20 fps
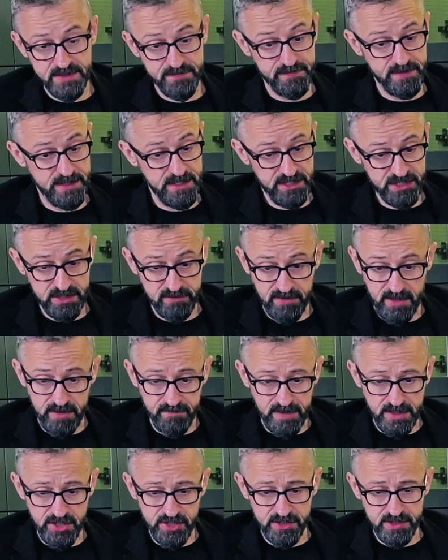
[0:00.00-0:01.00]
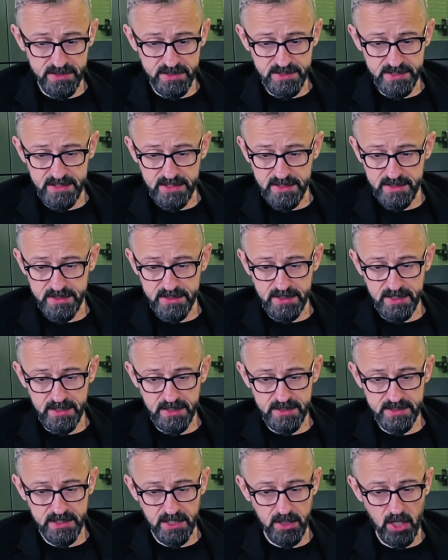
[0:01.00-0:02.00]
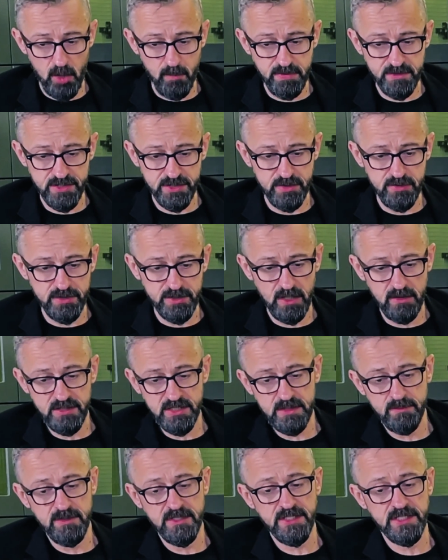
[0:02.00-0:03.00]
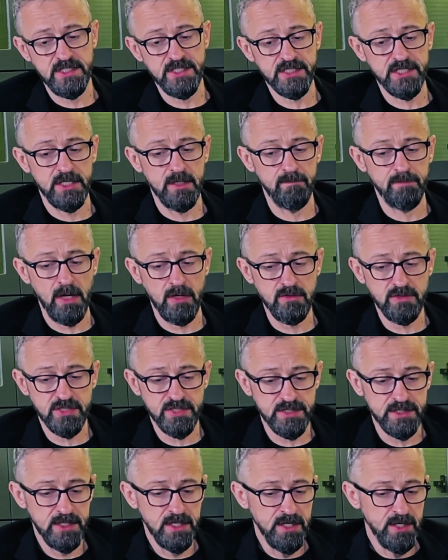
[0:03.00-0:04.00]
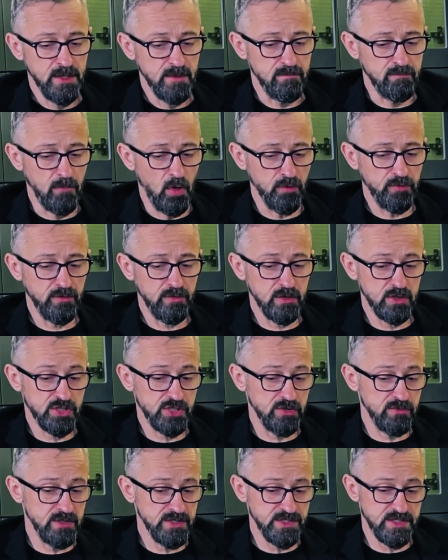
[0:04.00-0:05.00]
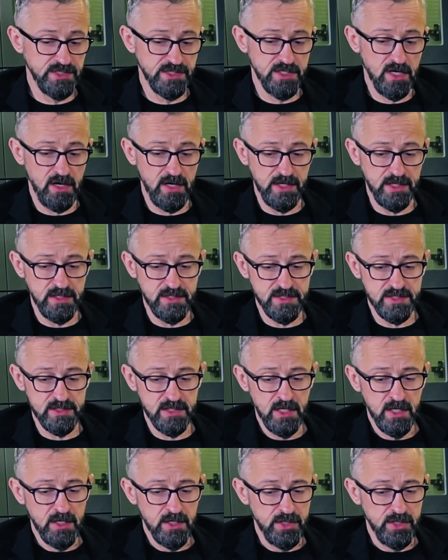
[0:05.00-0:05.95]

finished, the renovations, and it's going to open to new customers, and it's going to boast modern, luxurious designs,